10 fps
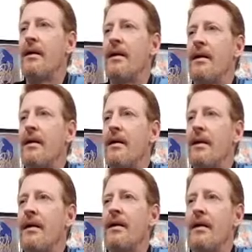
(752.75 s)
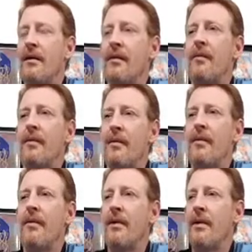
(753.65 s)

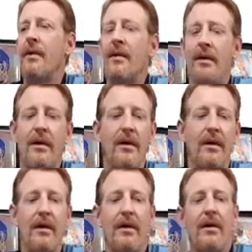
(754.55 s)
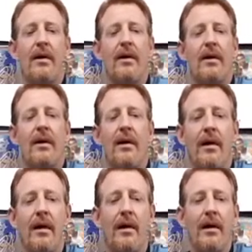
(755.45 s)

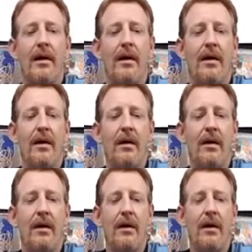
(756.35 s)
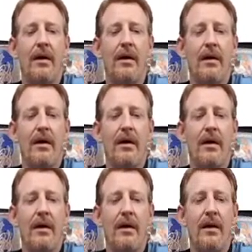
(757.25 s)

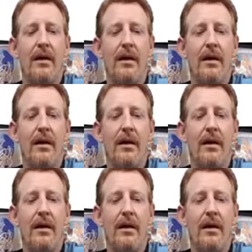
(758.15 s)
This person isn't speaking.